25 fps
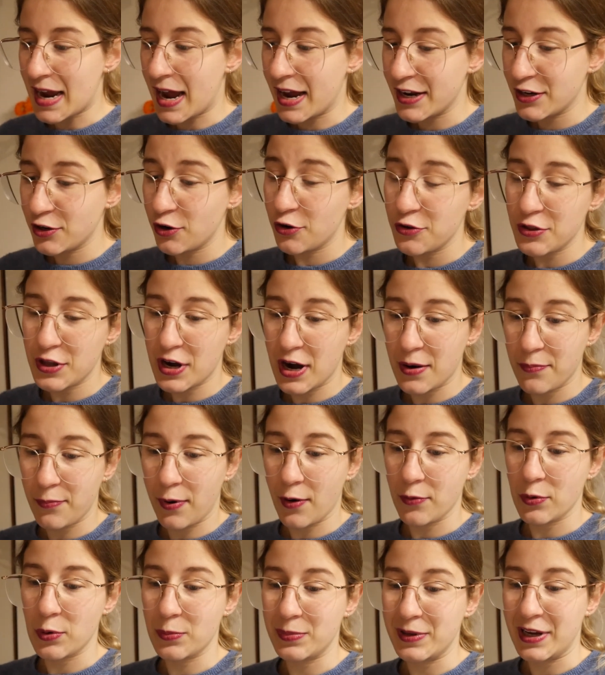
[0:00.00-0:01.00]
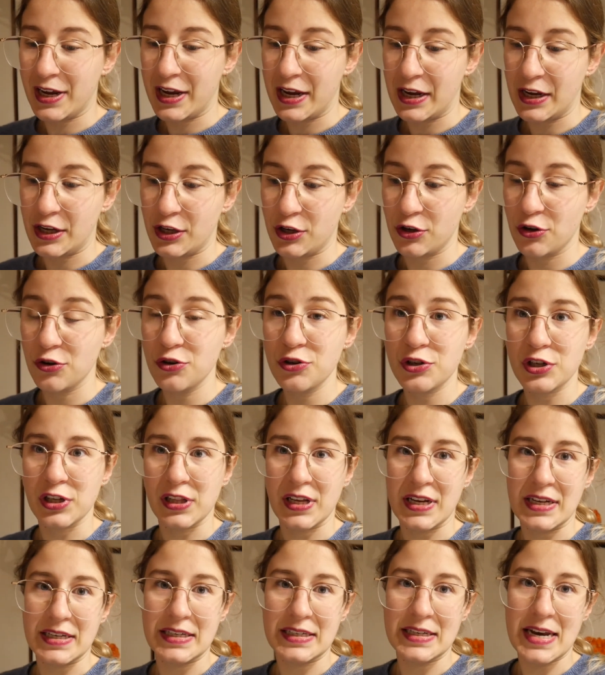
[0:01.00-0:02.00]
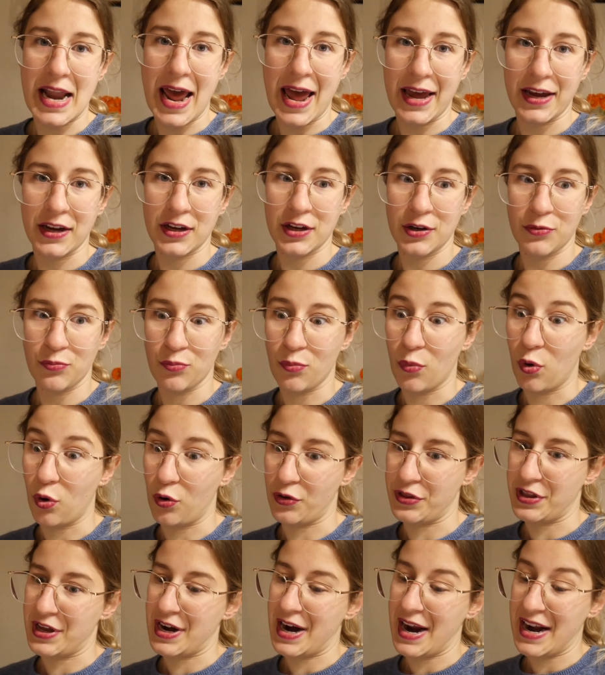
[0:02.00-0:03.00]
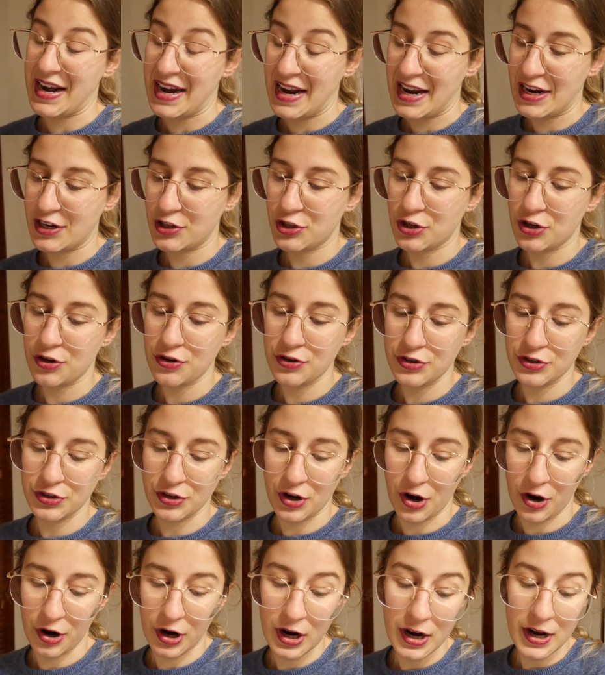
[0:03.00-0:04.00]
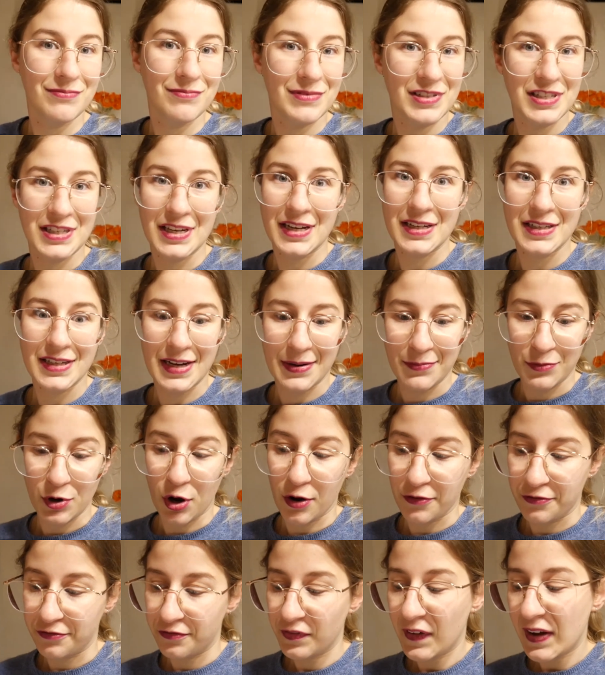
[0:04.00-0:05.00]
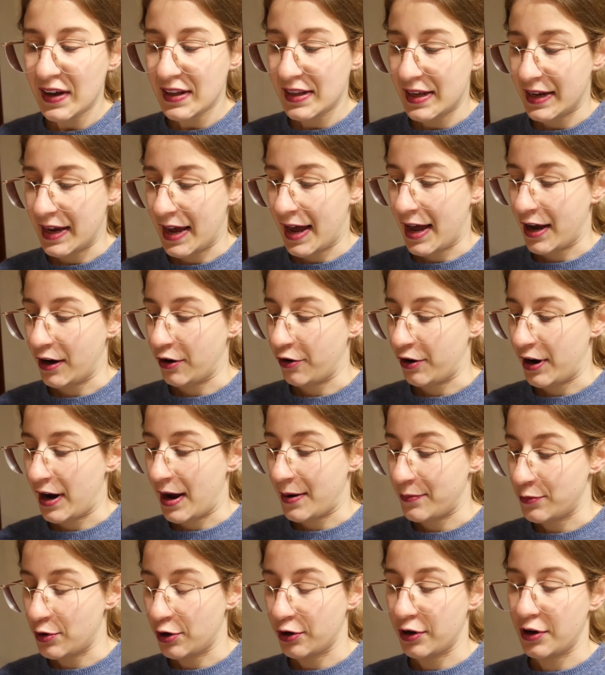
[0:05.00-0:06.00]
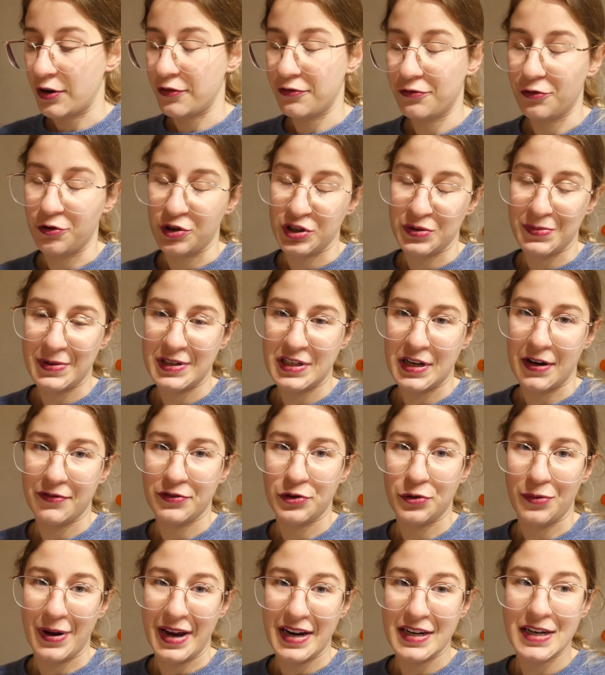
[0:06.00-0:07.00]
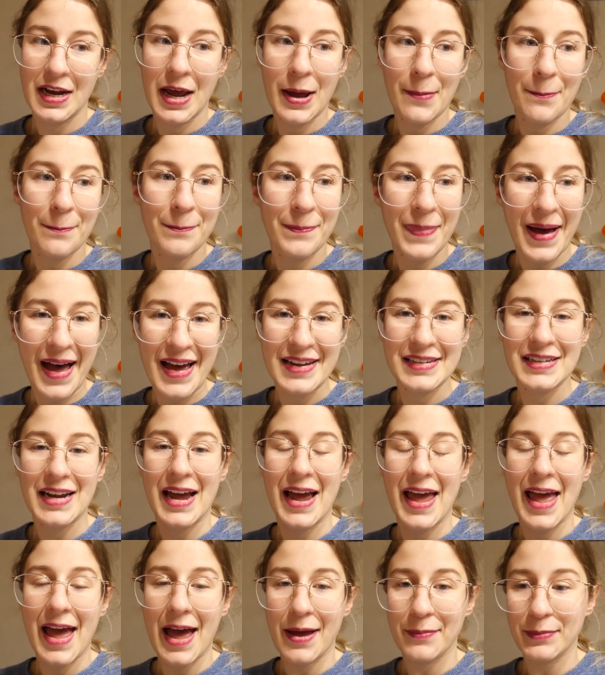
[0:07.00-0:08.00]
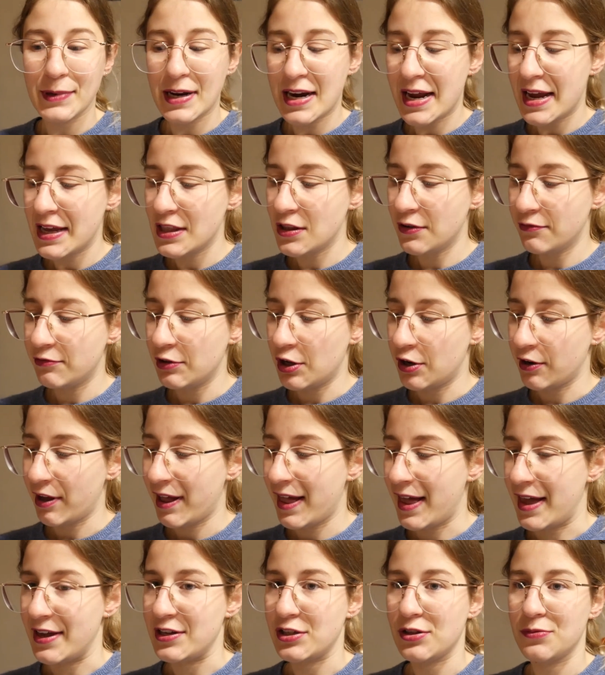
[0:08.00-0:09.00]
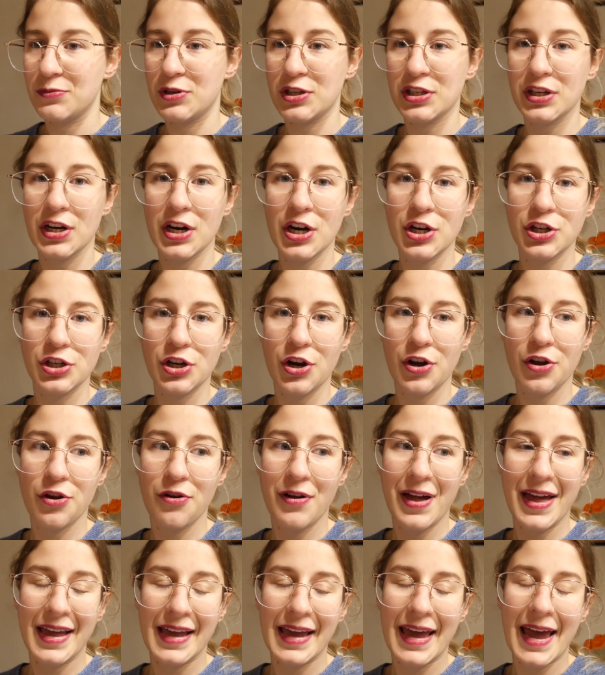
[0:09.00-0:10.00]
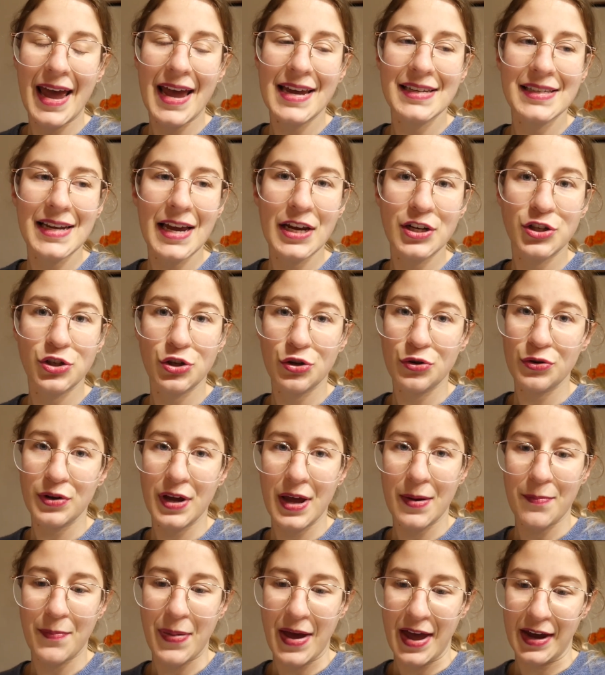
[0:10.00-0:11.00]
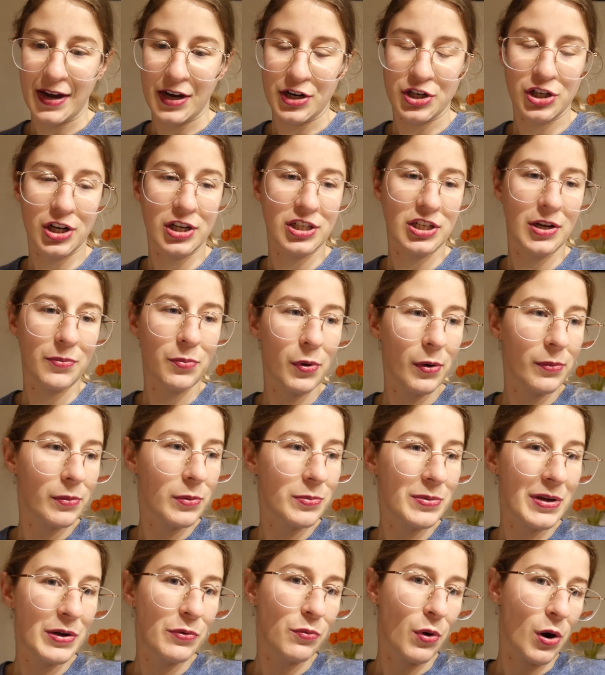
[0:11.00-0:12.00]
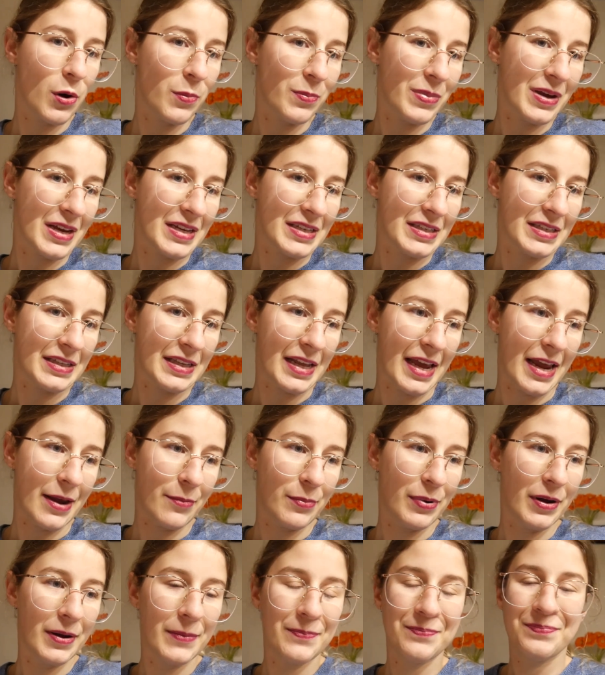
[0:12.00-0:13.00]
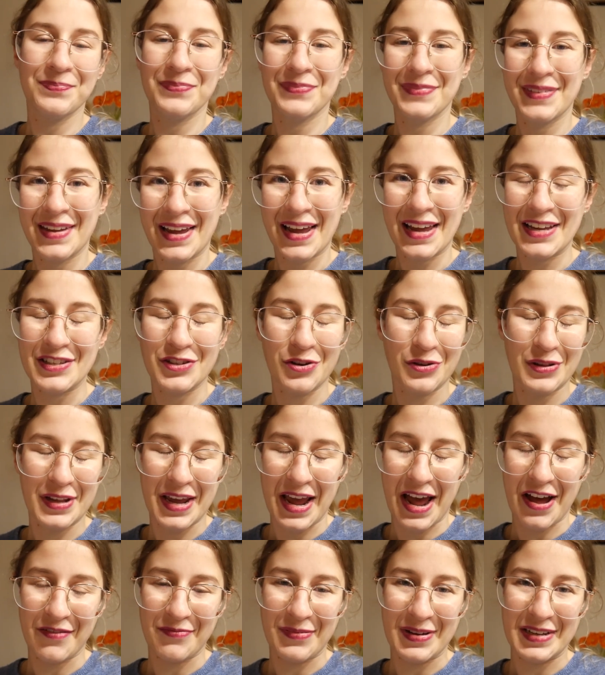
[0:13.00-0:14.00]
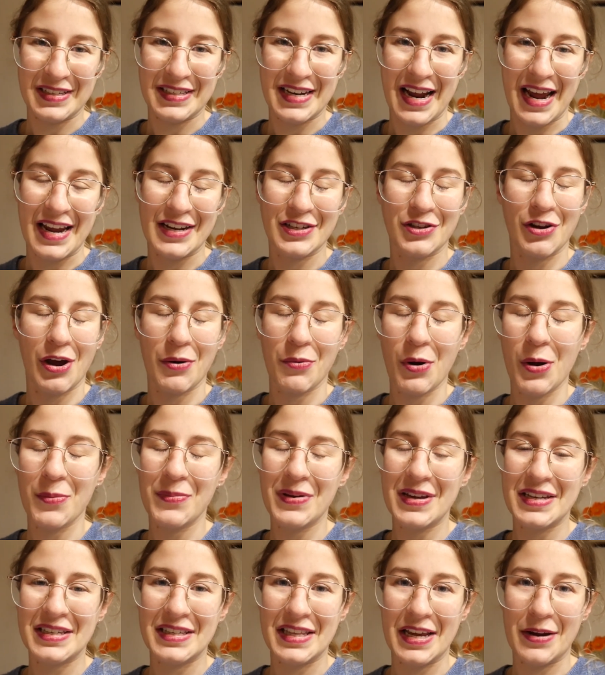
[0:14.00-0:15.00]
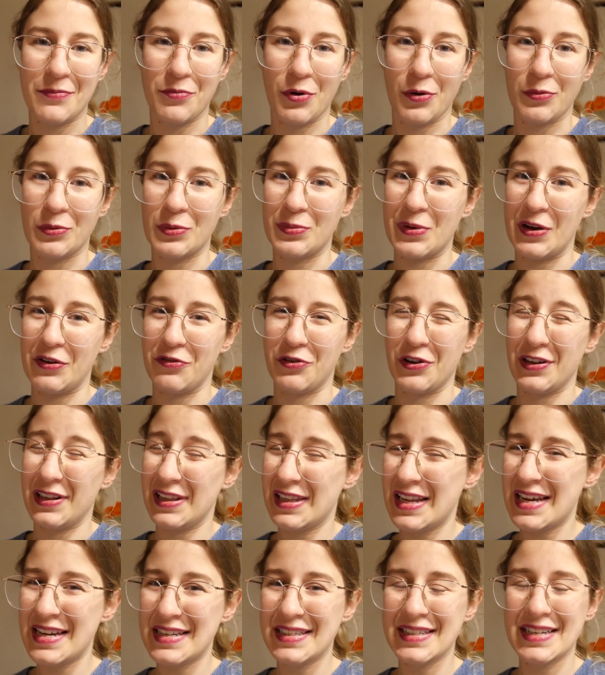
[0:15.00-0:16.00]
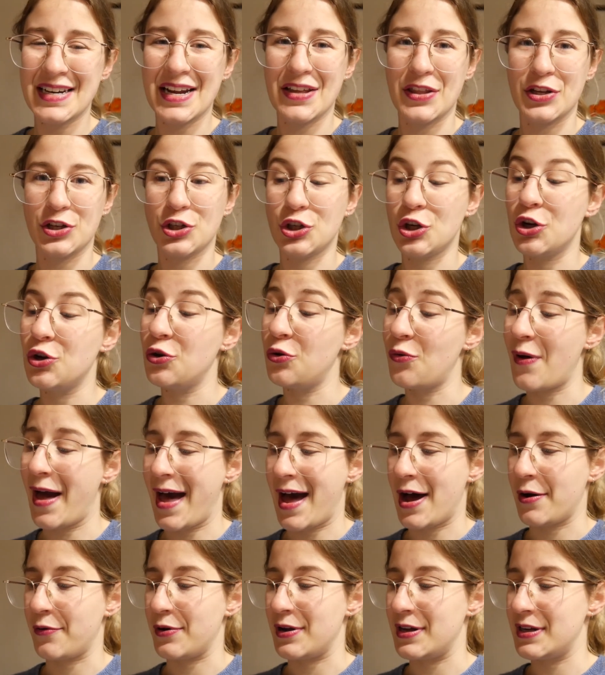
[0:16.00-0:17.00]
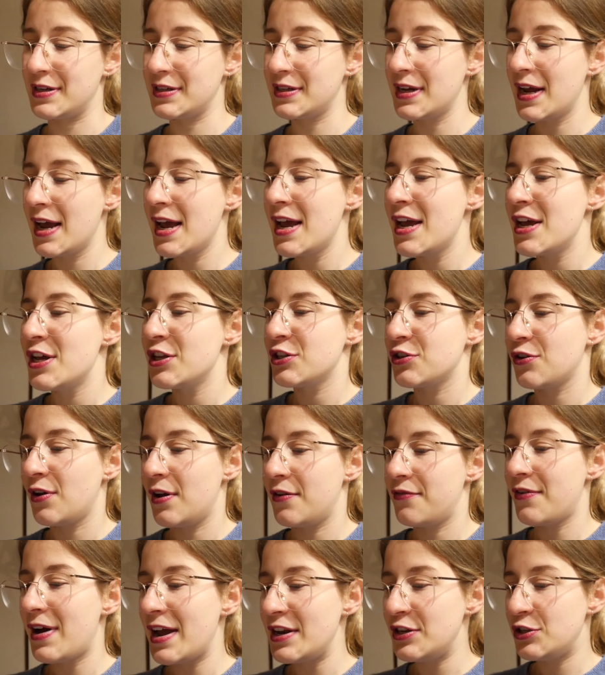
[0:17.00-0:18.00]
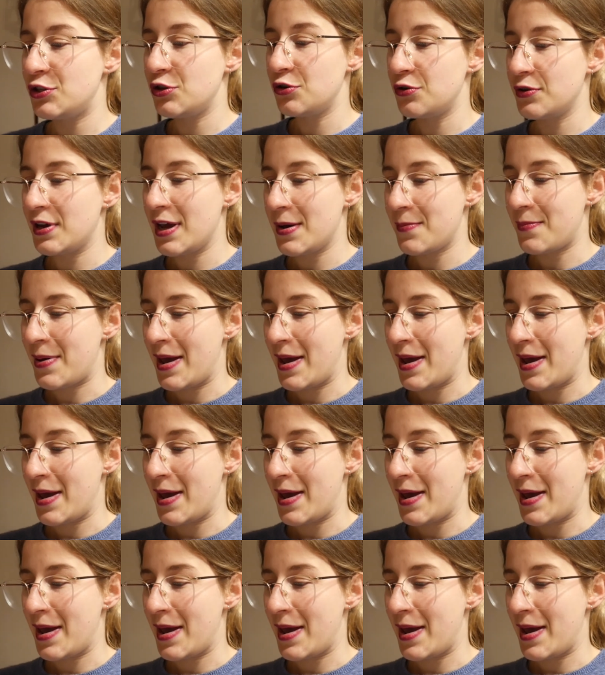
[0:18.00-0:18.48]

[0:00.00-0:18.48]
I know that I probably usually snack more than I need to, so since I'm not feeling hungry, I'm not going to force myself to eat. But I am going to end the vlog here, so I'm just going to show you in case I do get peckish, because I probably won't be asleep. It's only 8:30, so I won't be asleep probably for at least another 2 hours. So if I do get